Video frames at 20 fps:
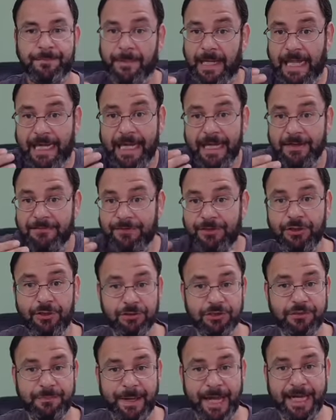again, if you know
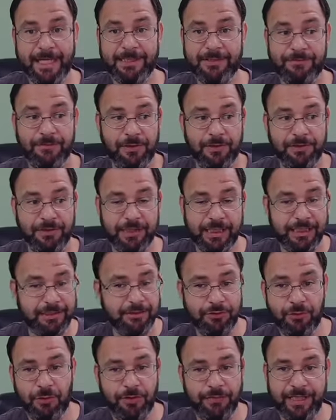Spanish, well, you can
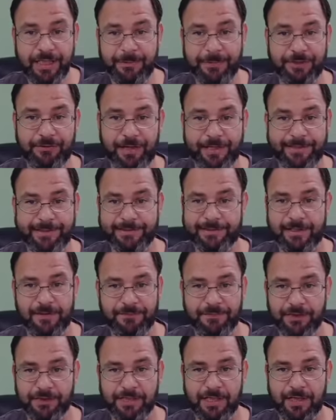do all the immigration stuff
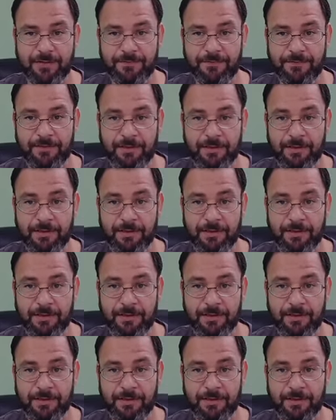yourself.